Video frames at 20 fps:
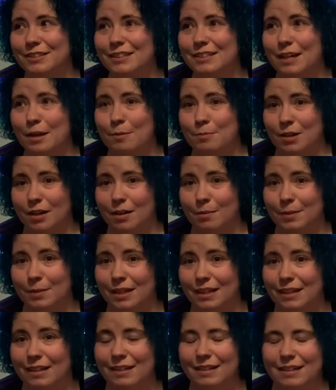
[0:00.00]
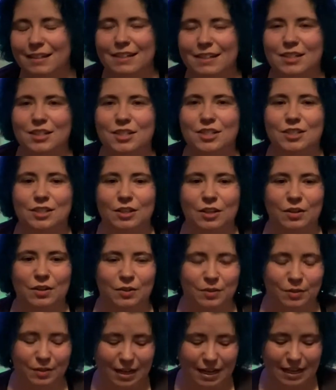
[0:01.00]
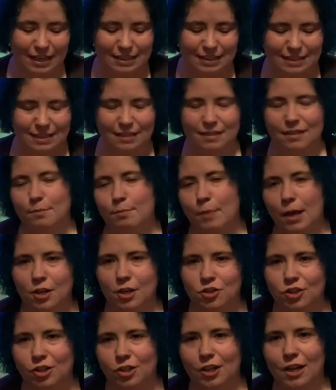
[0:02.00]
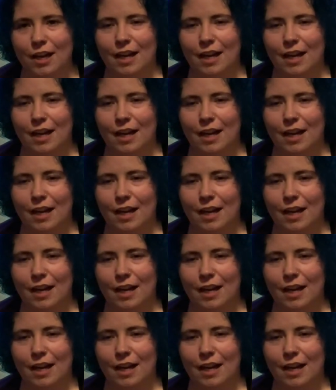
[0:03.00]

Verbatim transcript: time coming. So it's nothing major.